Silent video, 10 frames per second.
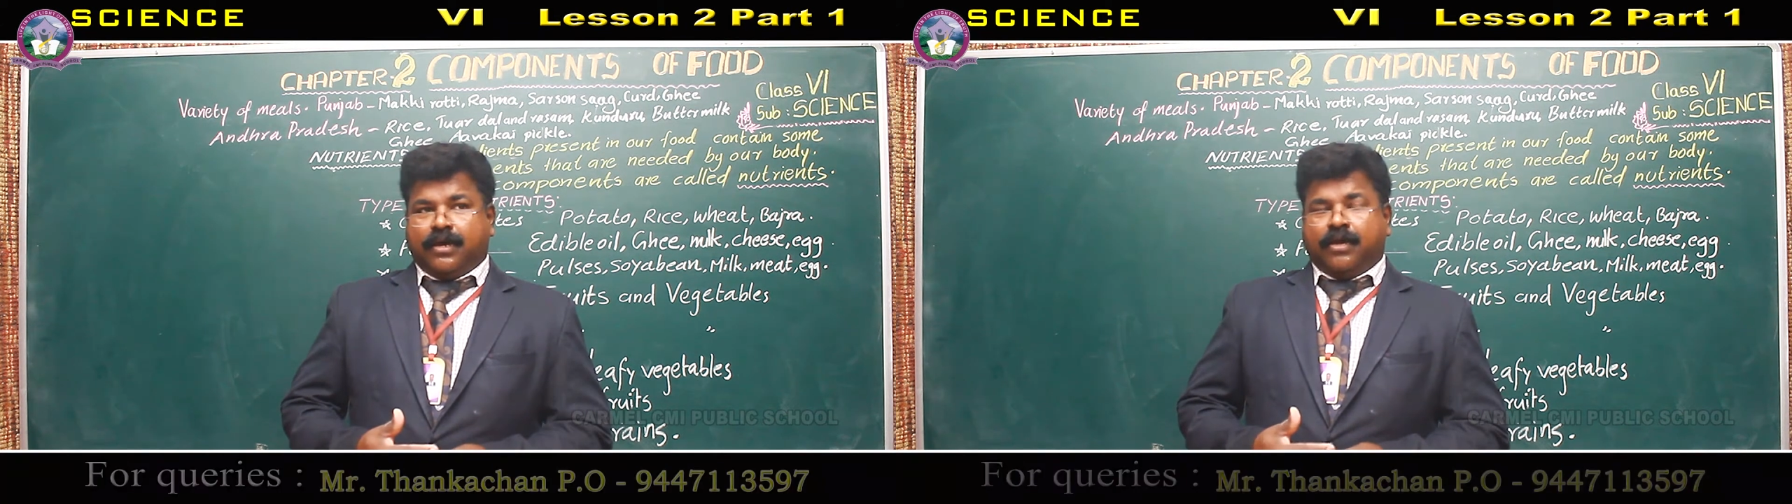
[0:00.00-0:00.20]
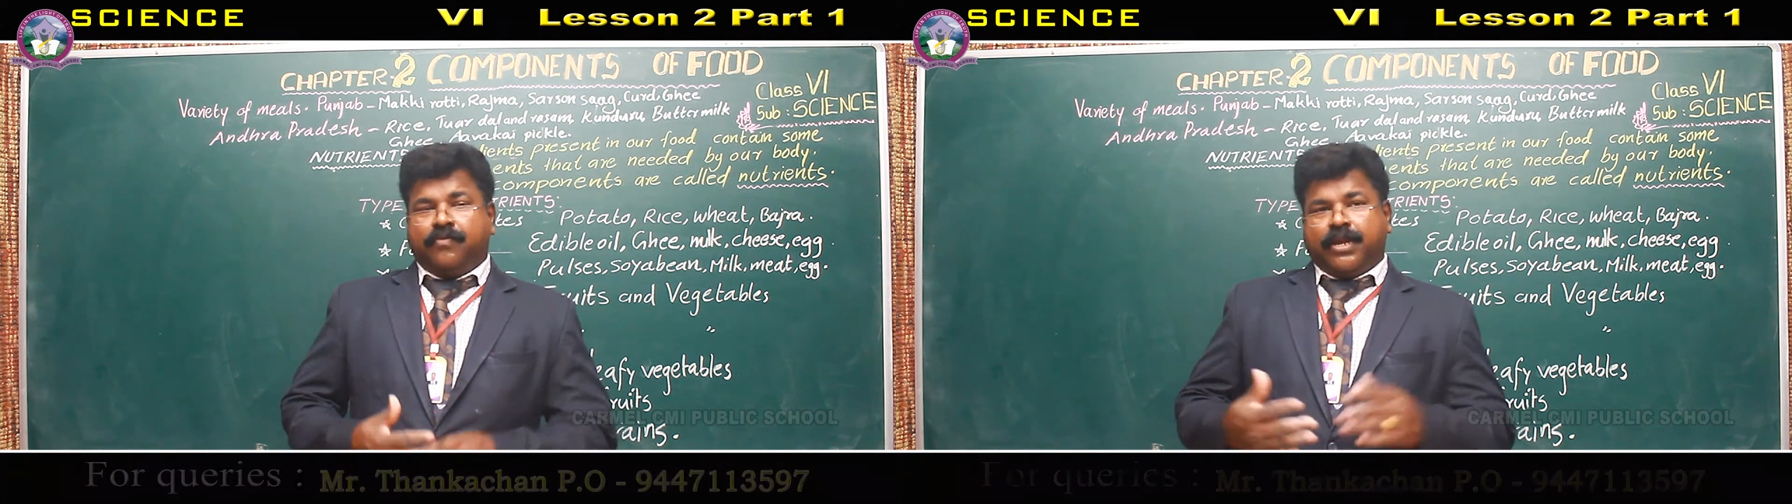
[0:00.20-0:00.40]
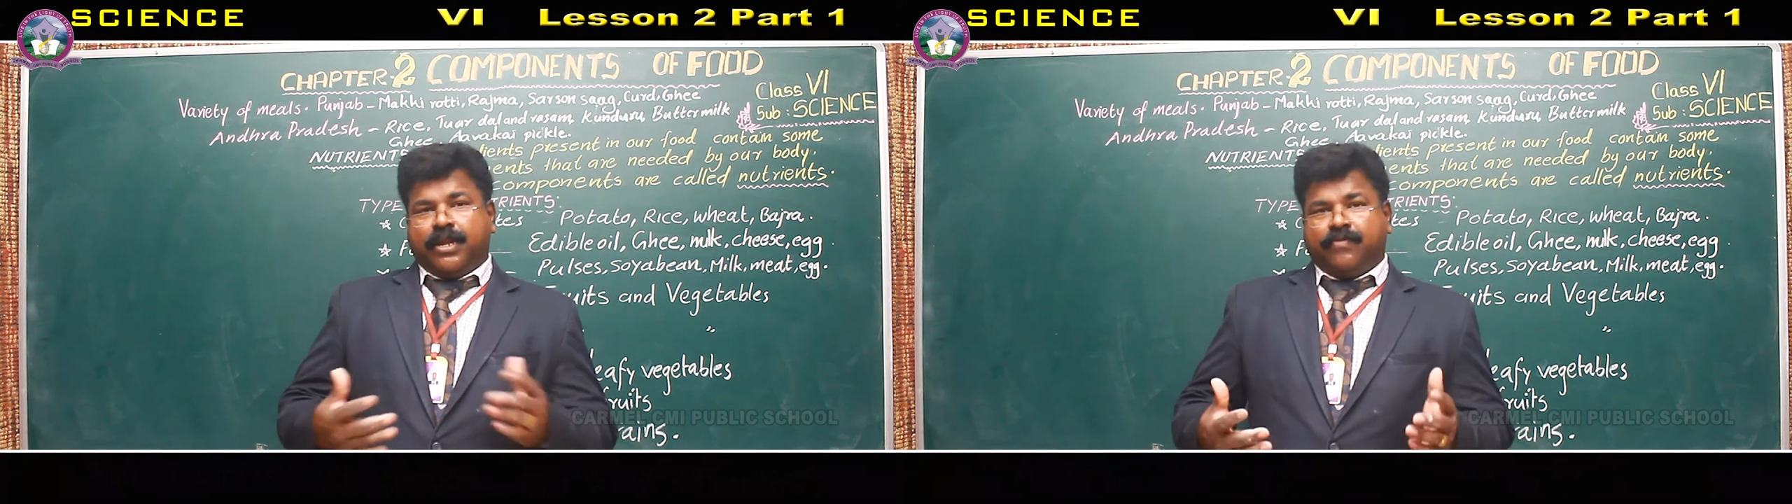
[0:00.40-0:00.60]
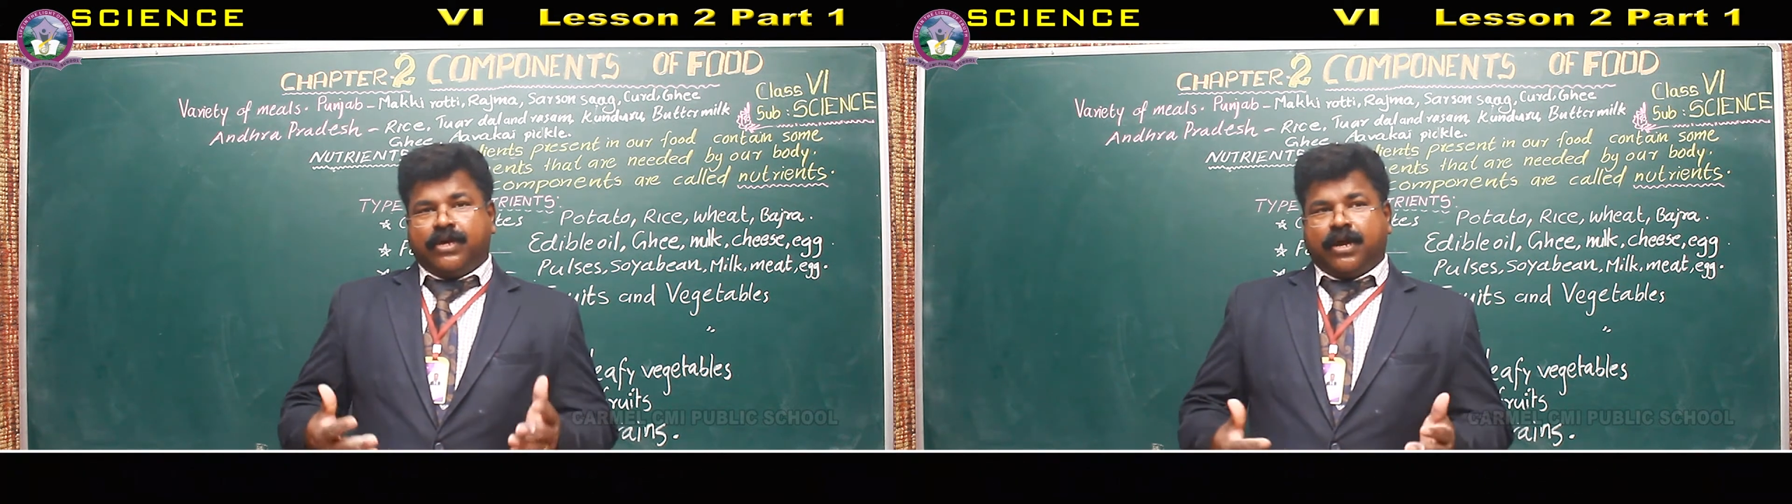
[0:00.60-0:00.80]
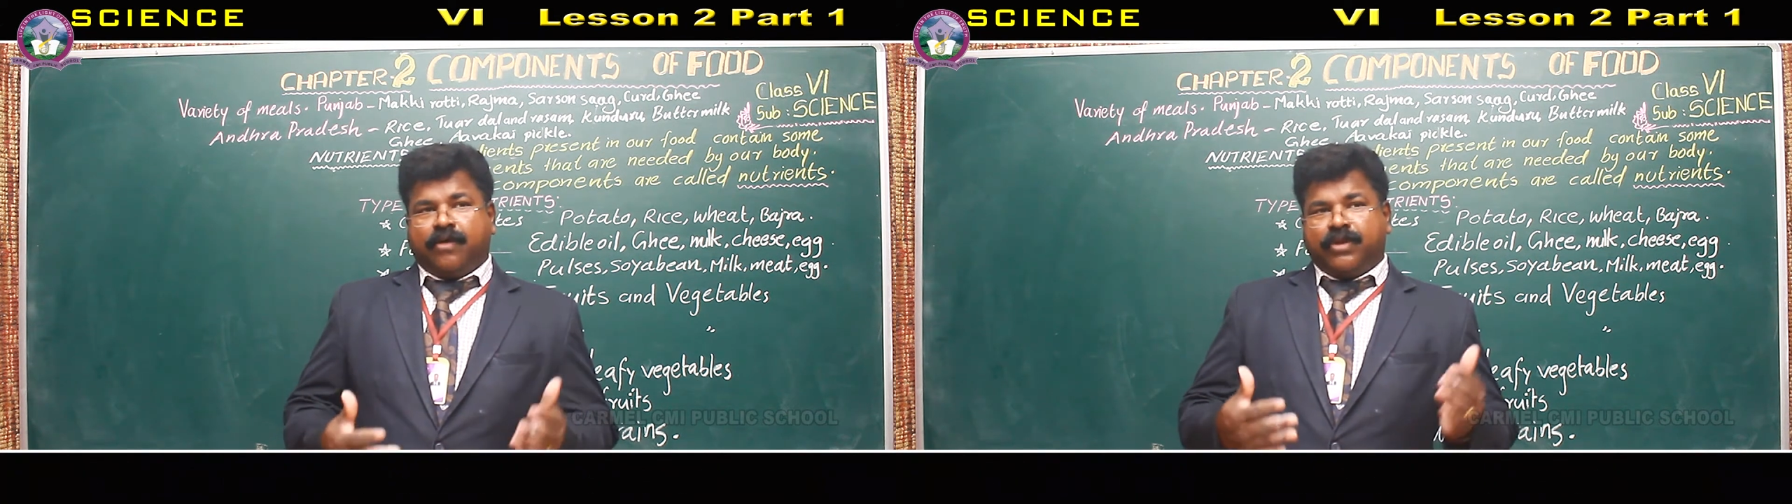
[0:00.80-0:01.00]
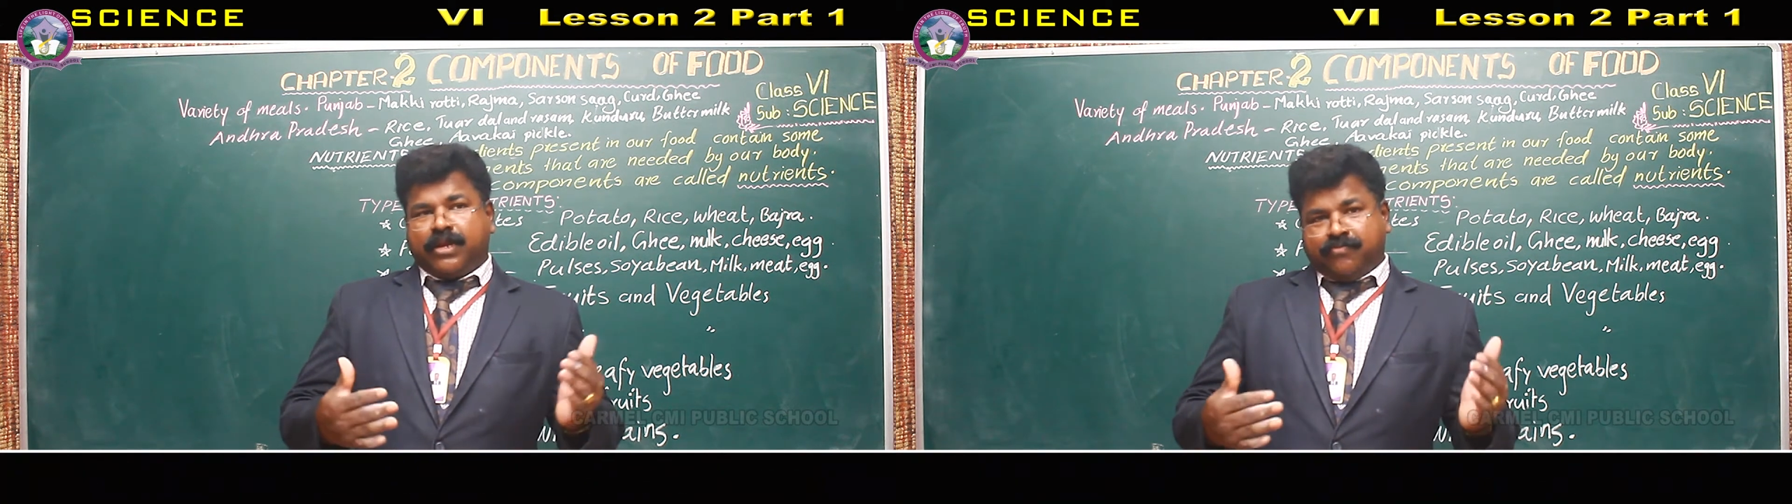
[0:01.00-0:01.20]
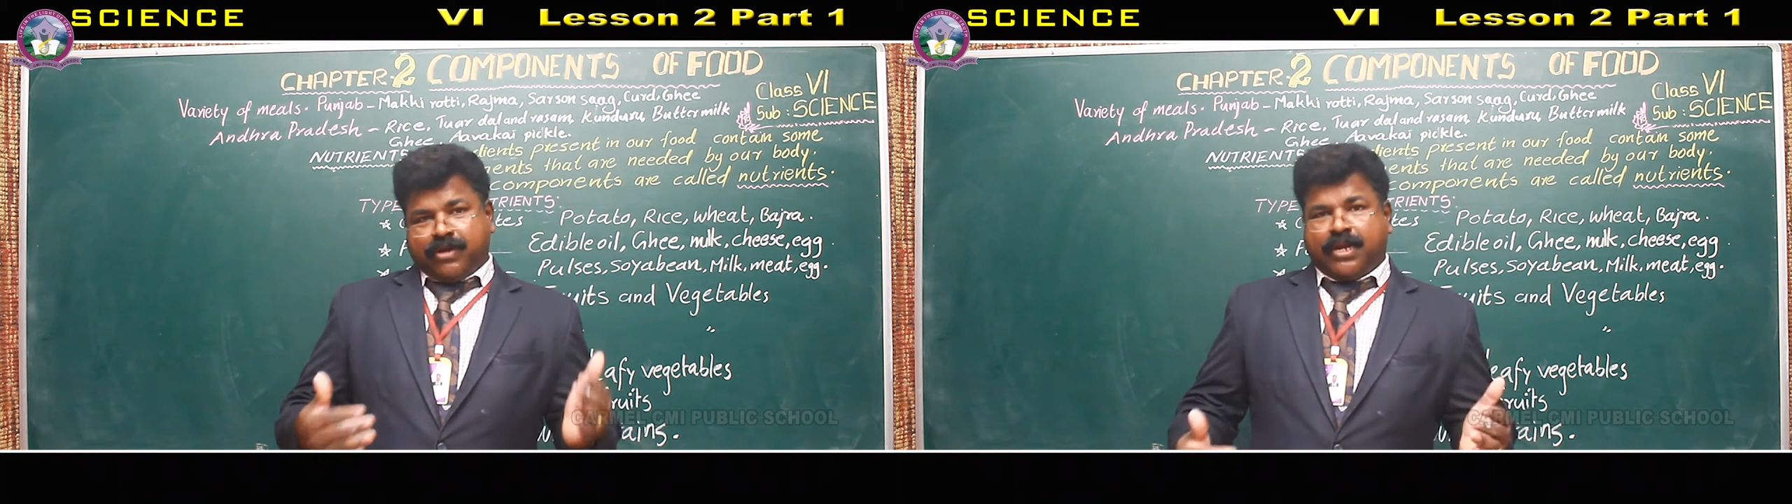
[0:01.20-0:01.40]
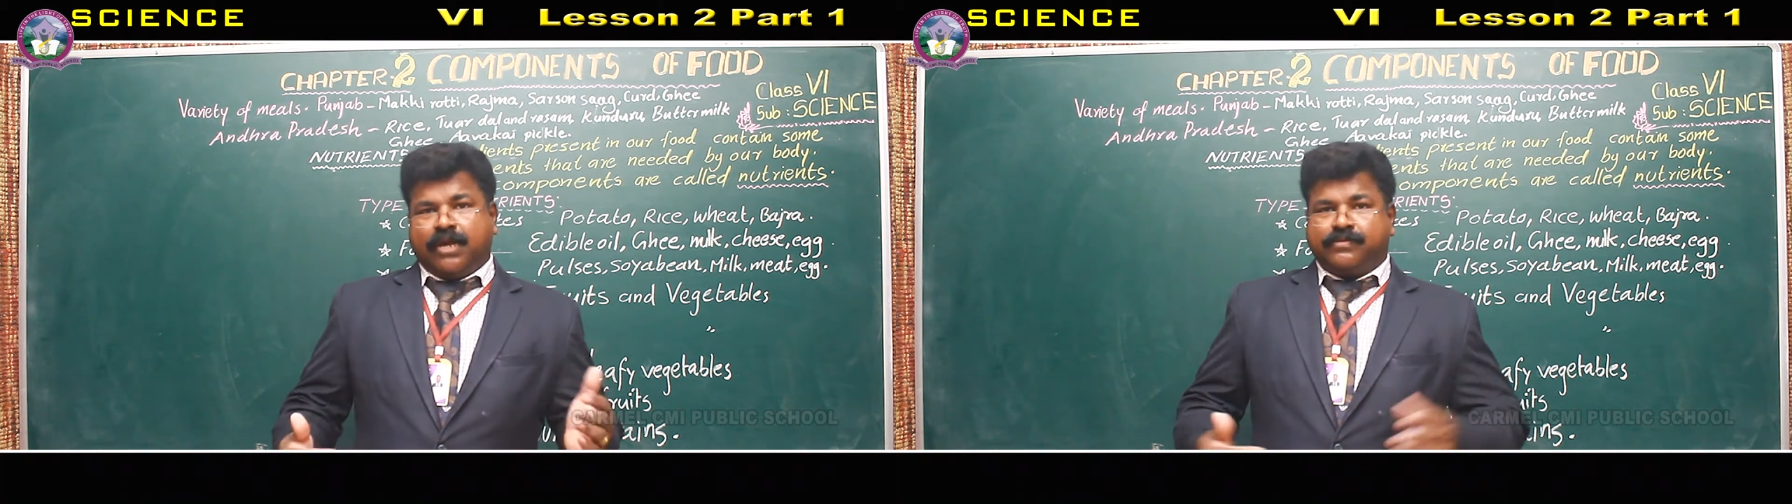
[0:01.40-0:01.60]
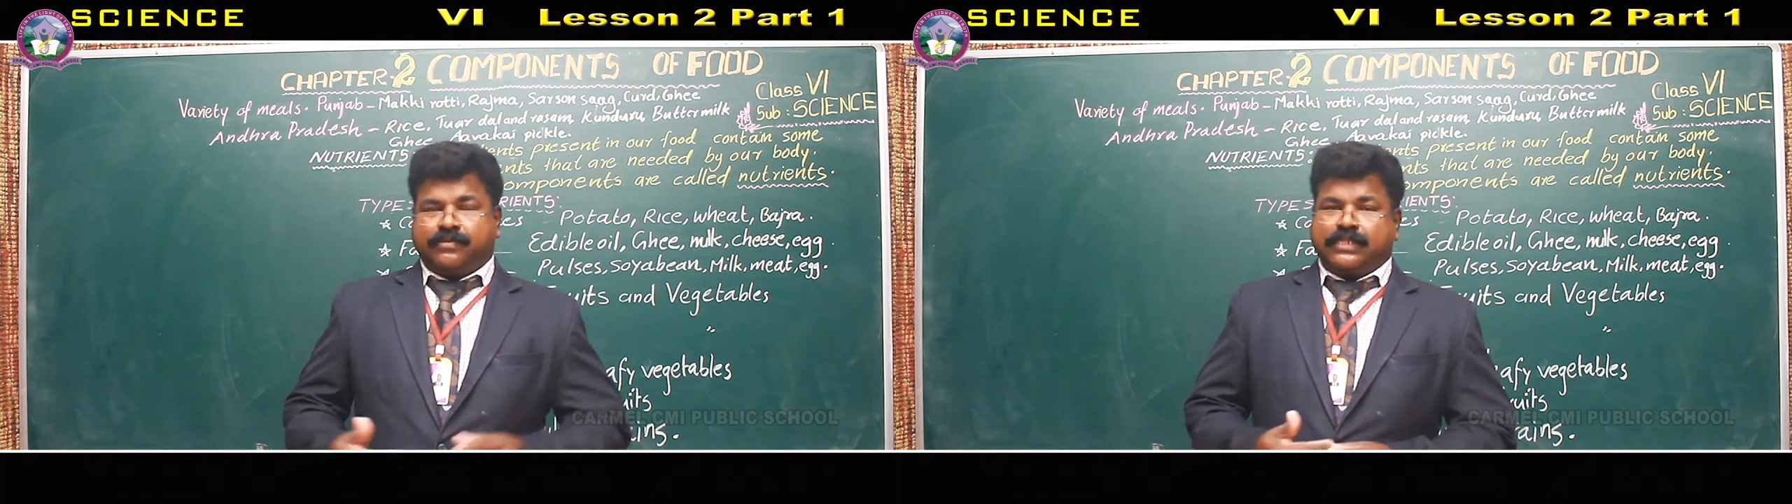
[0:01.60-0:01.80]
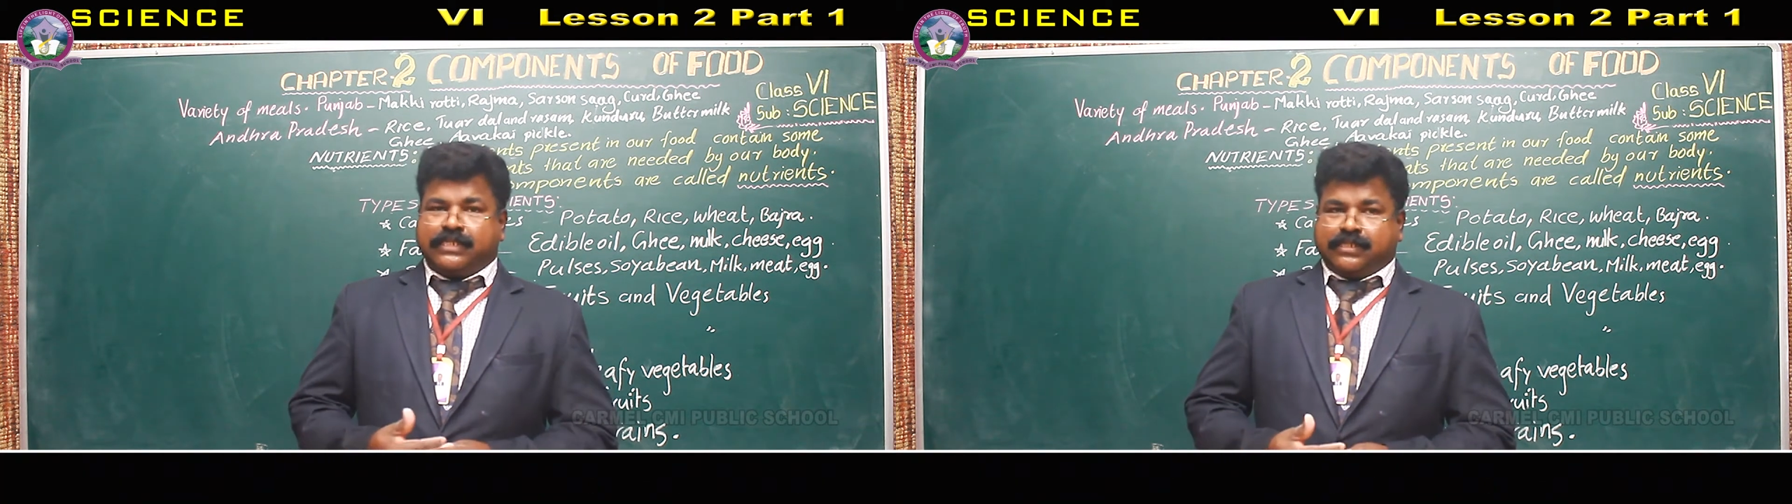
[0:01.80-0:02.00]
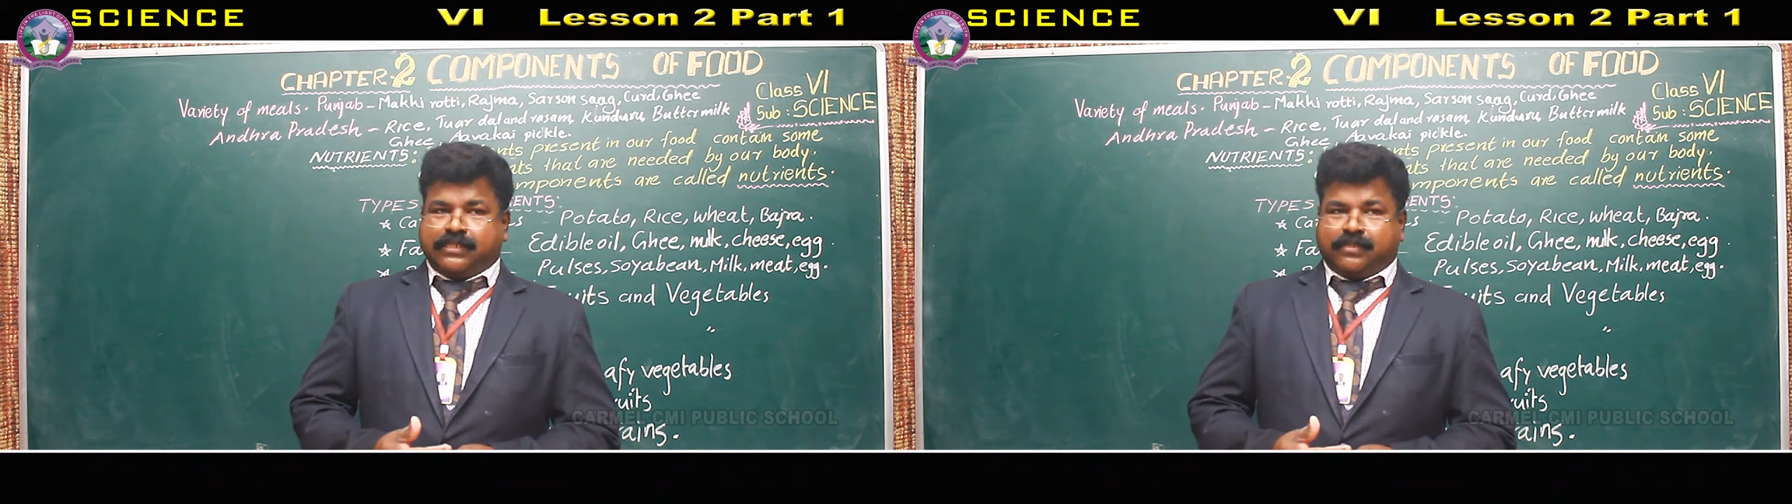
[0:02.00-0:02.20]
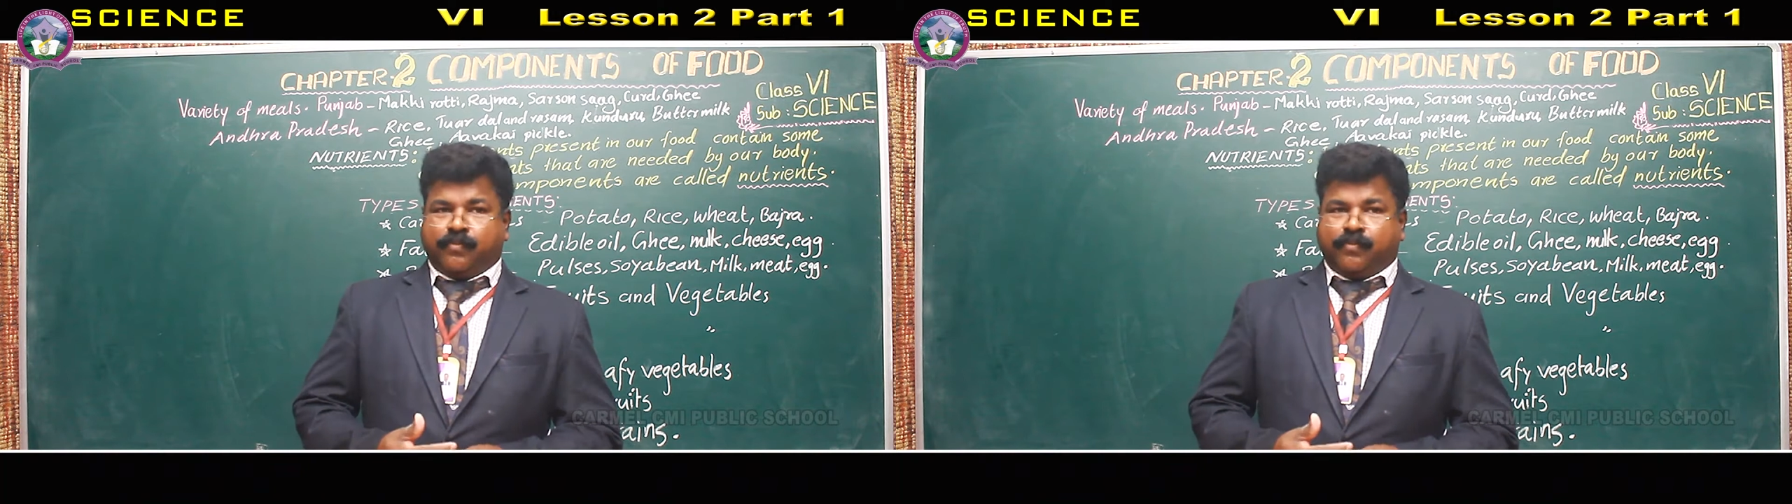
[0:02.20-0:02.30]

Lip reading: Every day we are having different types of dishes.